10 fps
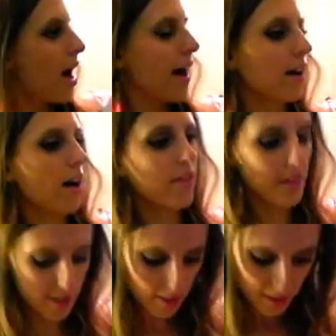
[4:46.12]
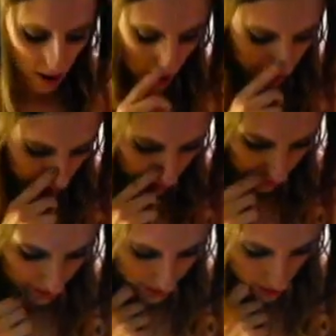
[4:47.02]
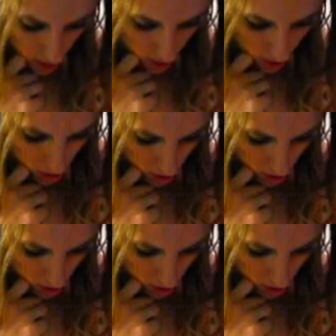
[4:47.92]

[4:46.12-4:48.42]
I got this top for